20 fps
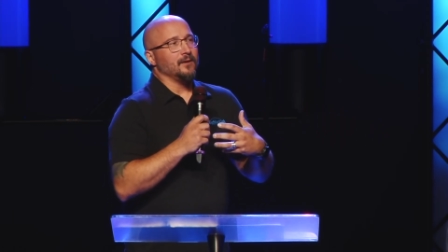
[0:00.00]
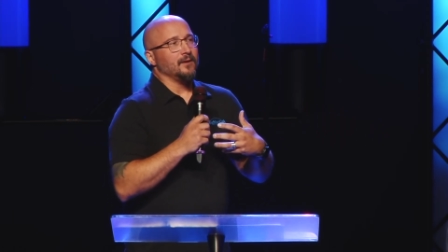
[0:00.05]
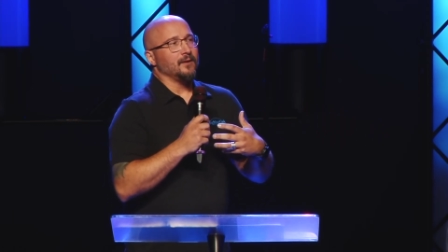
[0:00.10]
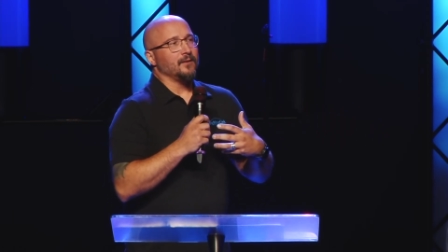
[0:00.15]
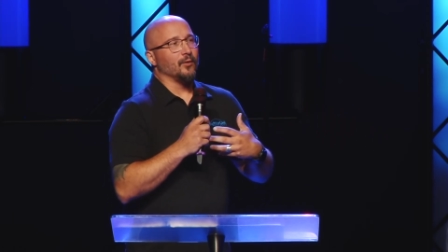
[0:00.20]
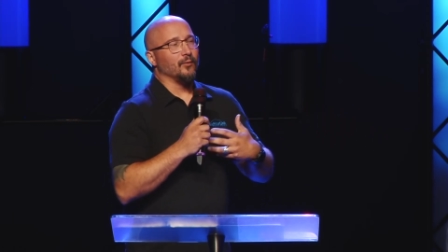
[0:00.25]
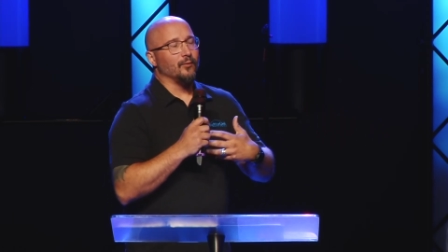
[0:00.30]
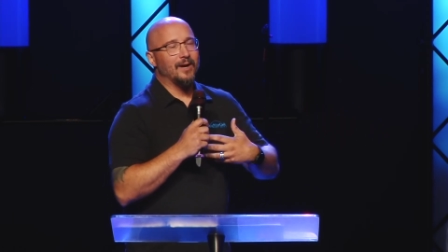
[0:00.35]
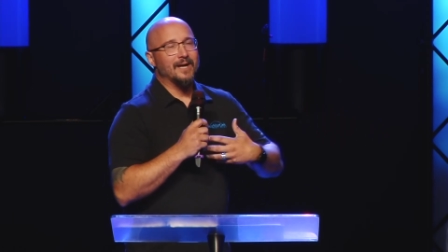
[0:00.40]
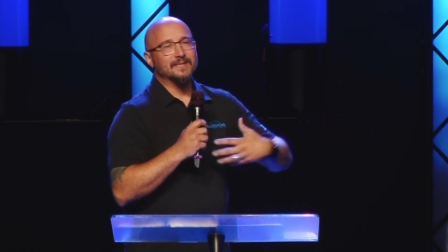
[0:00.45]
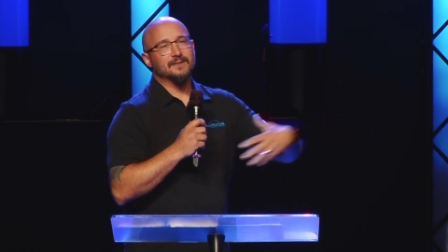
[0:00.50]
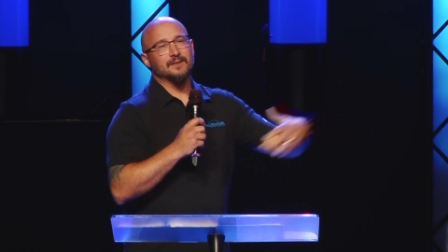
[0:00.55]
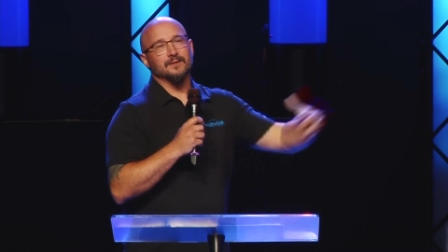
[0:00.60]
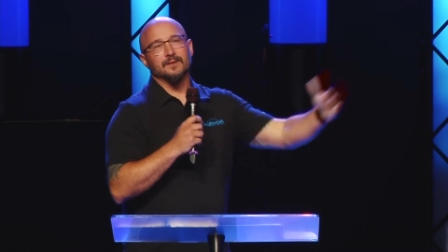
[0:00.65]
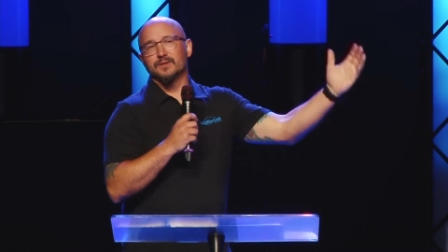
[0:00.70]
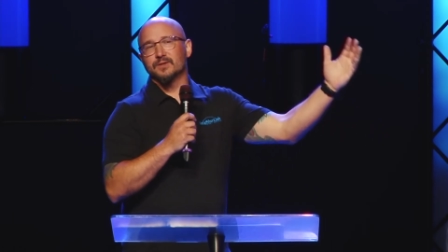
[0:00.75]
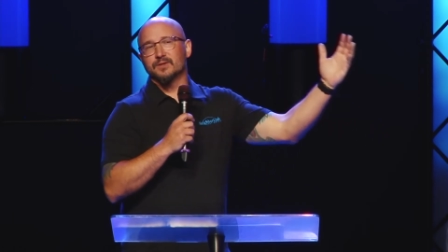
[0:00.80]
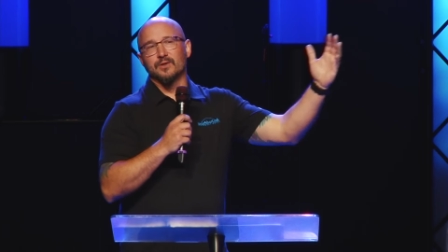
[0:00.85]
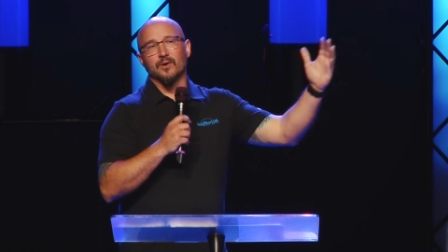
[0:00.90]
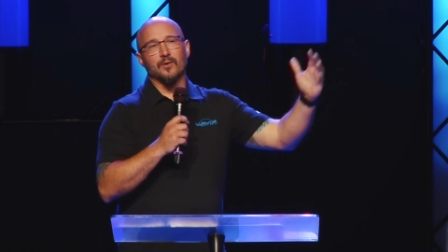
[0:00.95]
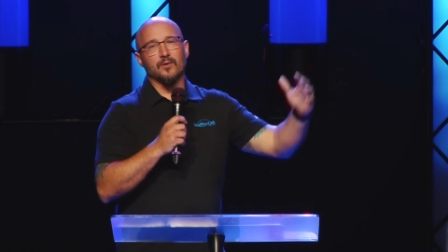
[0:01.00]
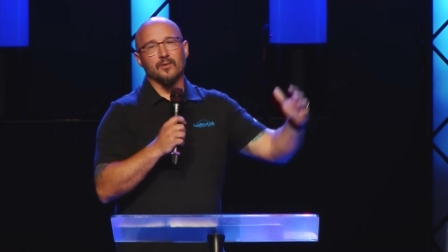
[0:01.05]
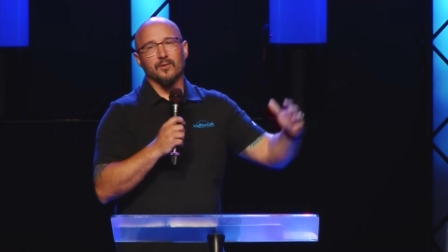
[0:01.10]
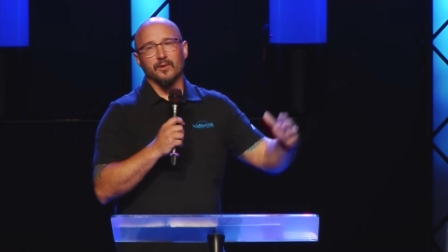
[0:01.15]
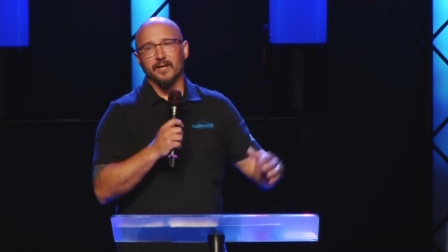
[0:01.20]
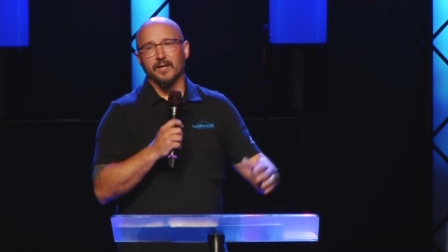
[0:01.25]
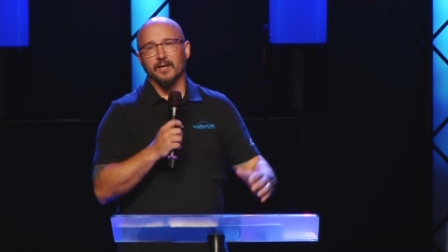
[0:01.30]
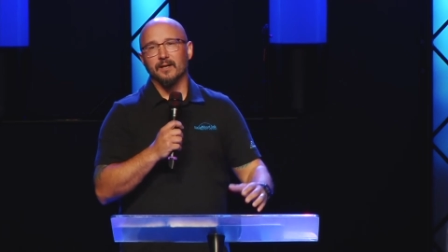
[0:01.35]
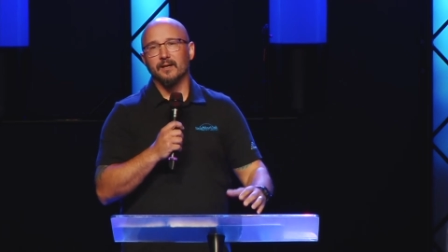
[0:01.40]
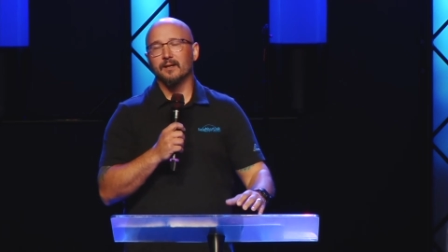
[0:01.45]
The rest of the
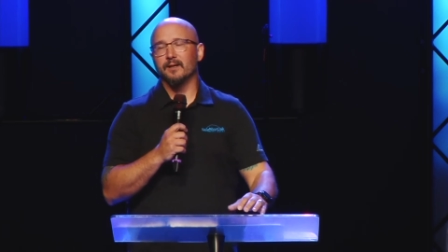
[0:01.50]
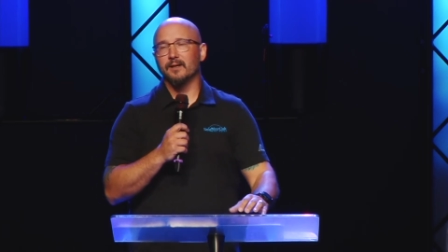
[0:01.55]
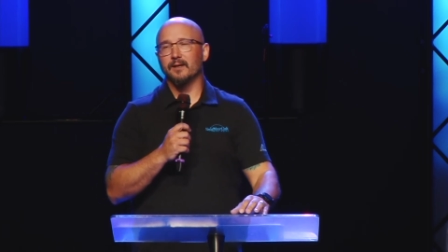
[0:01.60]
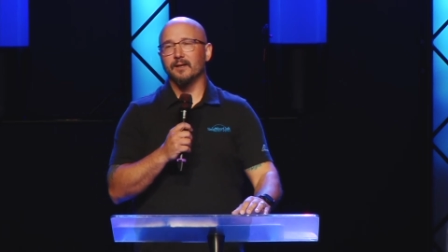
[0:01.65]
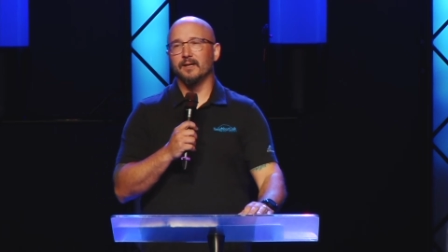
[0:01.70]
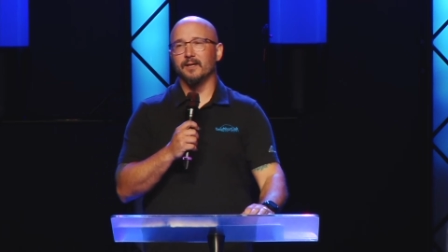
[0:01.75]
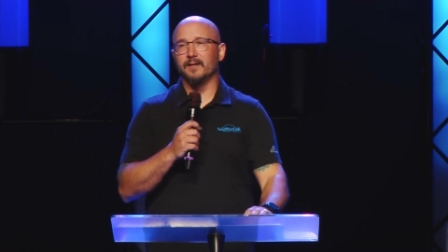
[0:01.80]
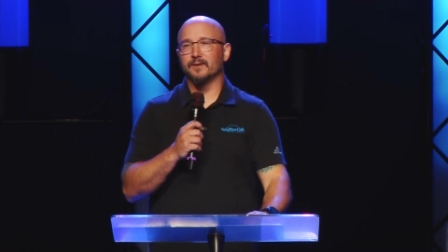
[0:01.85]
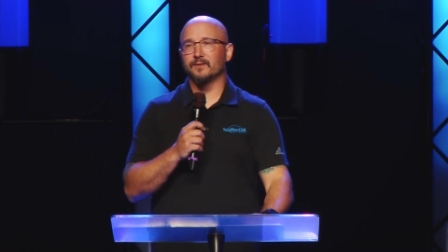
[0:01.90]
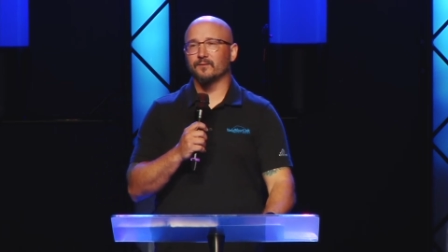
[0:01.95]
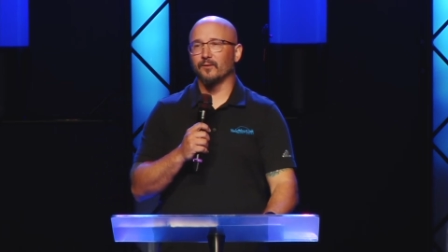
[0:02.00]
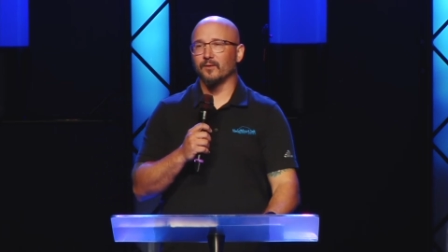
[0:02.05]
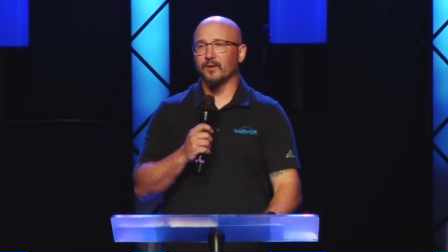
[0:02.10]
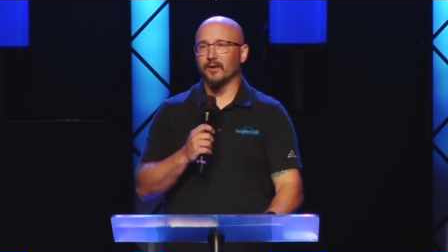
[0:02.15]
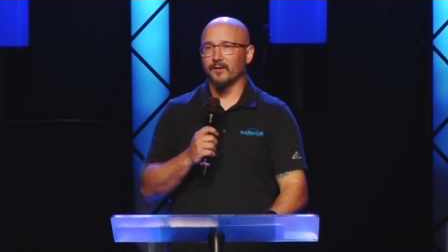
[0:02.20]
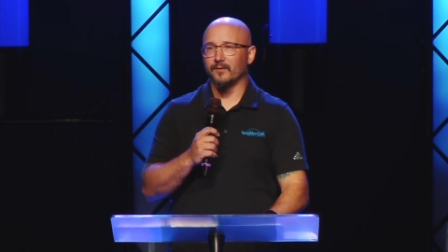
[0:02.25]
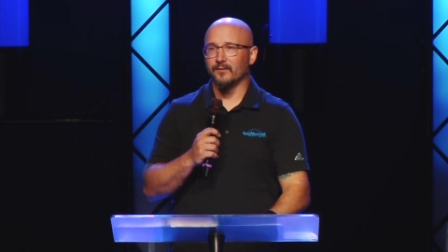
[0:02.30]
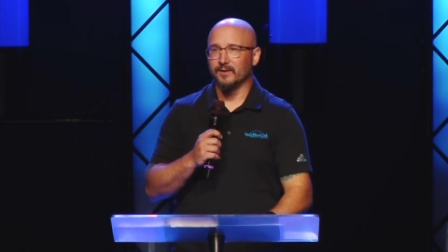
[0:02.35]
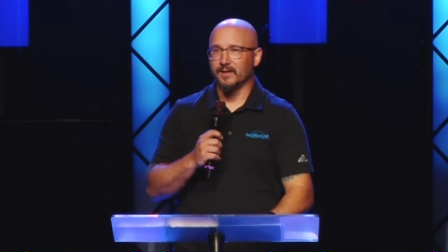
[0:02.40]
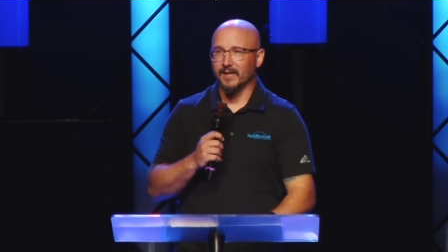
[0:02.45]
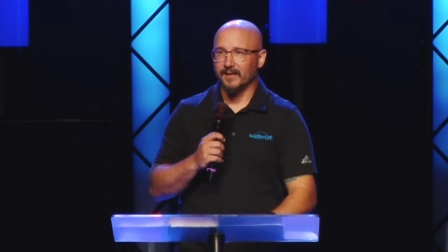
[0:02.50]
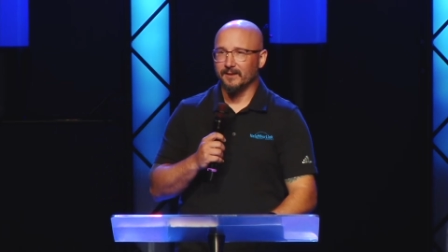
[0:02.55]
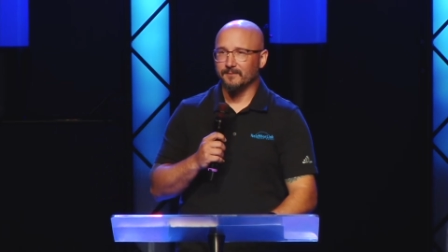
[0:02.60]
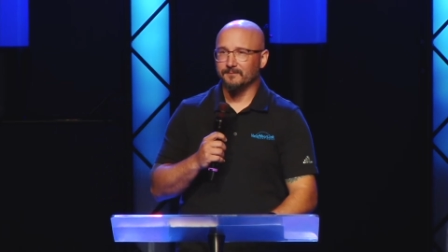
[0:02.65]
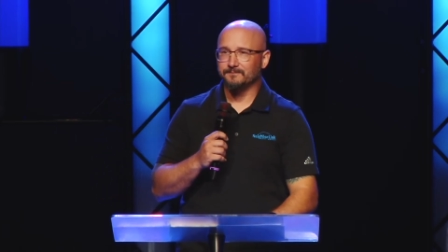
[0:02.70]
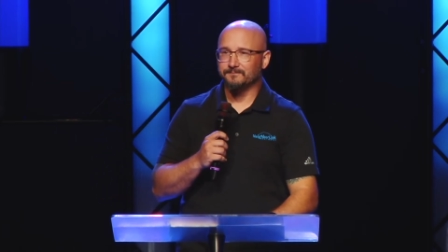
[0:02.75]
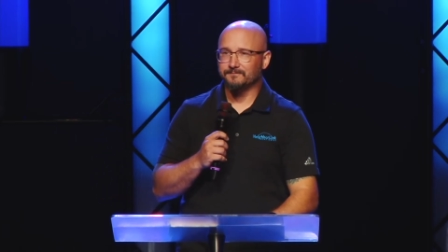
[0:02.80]
story is for another day.